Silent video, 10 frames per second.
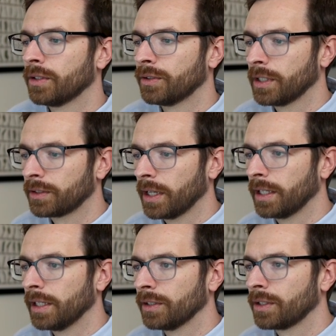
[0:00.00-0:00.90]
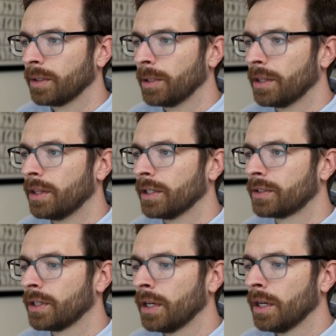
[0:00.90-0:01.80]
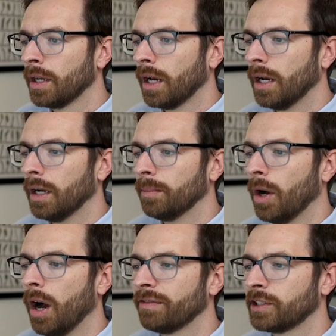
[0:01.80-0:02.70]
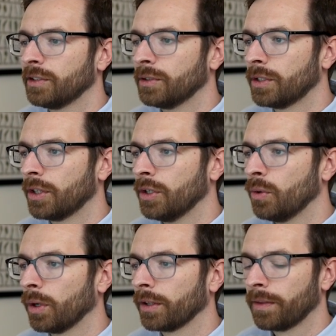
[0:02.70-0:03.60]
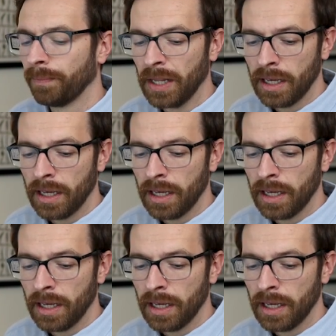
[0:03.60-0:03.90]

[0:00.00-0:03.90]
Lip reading: So 680 is going to be this offshoot to the north.